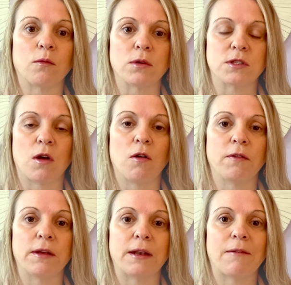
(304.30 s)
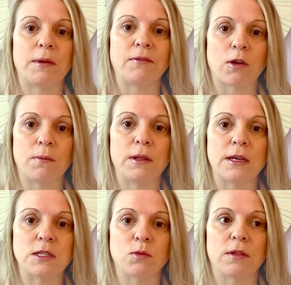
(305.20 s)
resolve it. I've been very
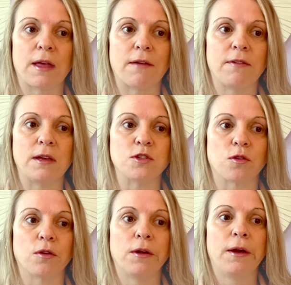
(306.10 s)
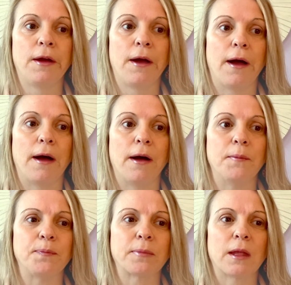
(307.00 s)
pleased with that feature.
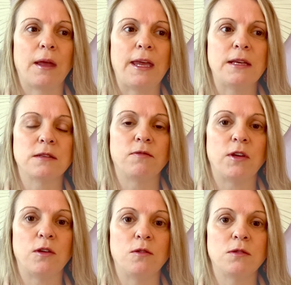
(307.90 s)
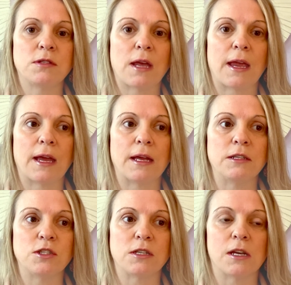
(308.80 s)
Ease of use and
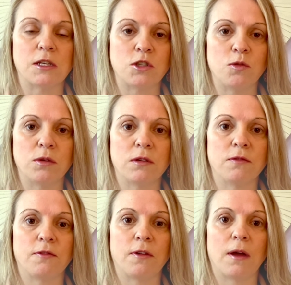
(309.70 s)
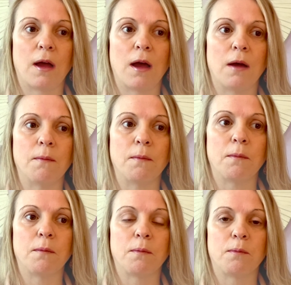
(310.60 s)
just an intuitive
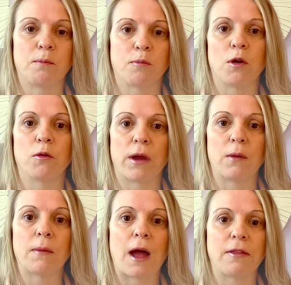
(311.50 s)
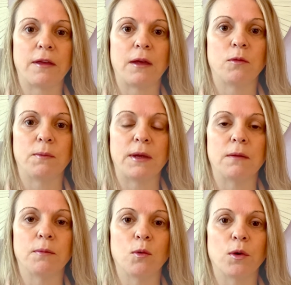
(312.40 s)
program, I think, would be
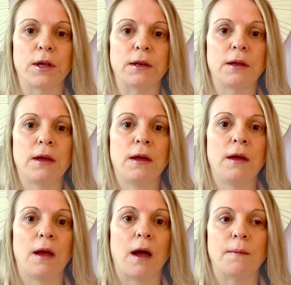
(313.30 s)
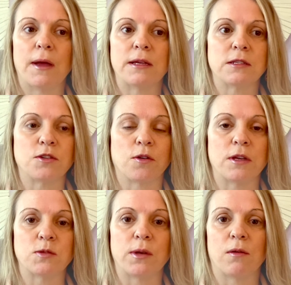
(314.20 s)
important. As
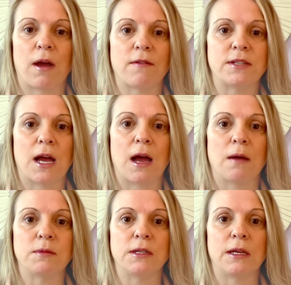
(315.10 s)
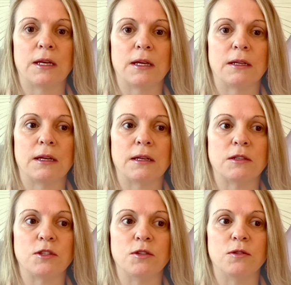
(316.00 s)
attorneys, we don't have time to get
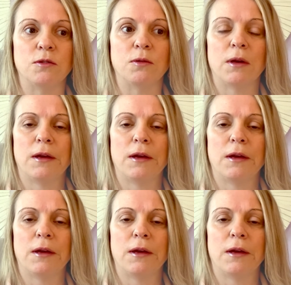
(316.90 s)
into